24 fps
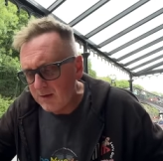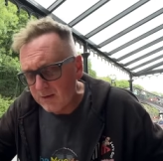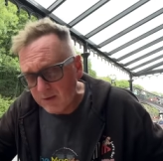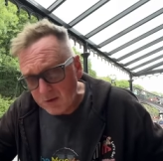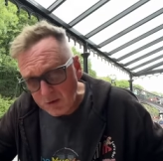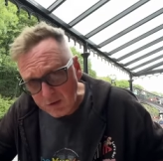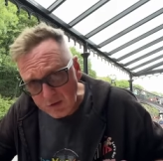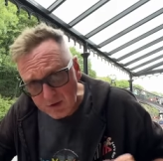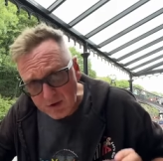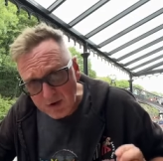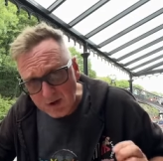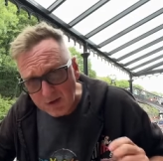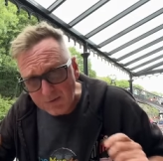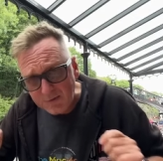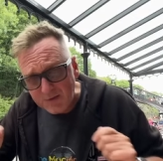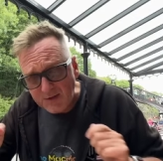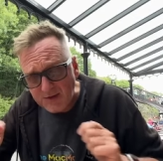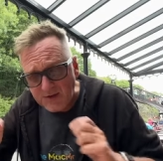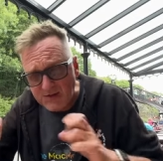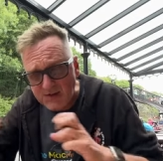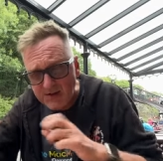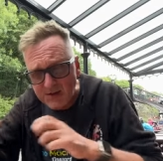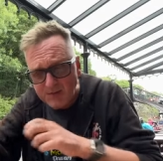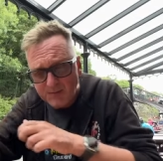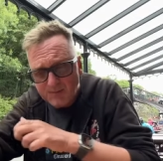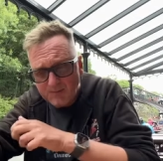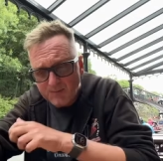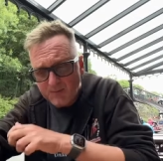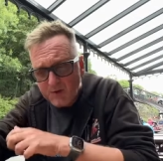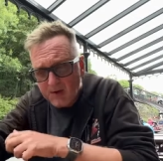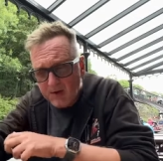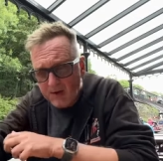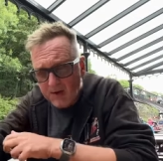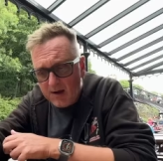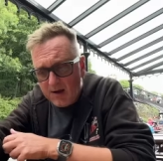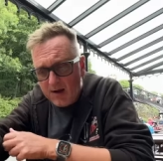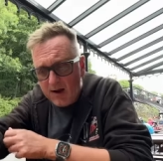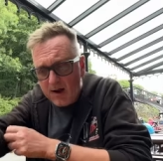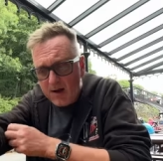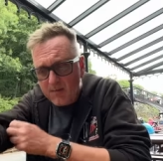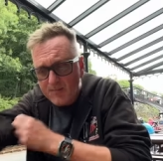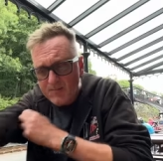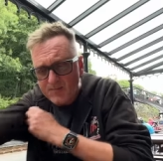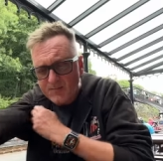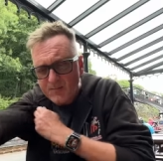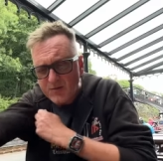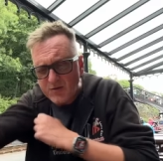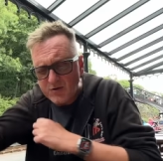Good coffee too.
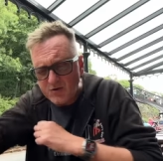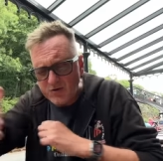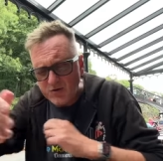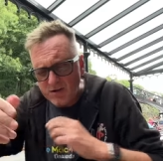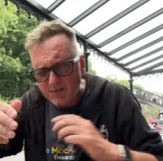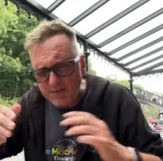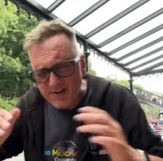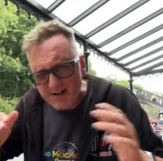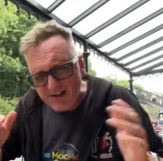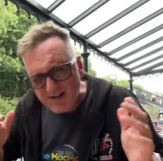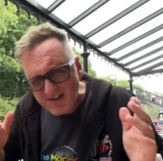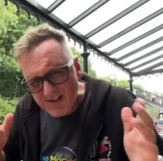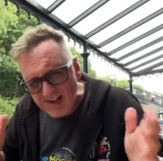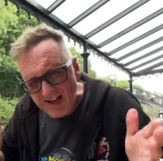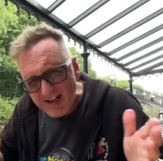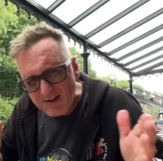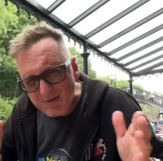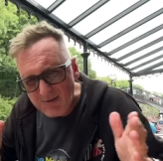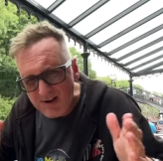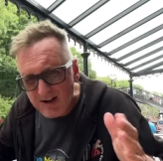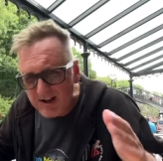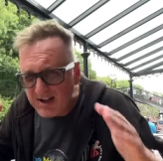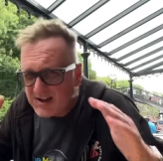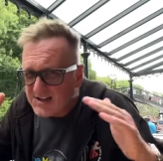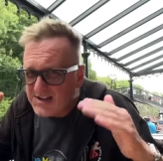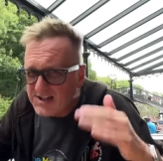Um, should have had a tea really.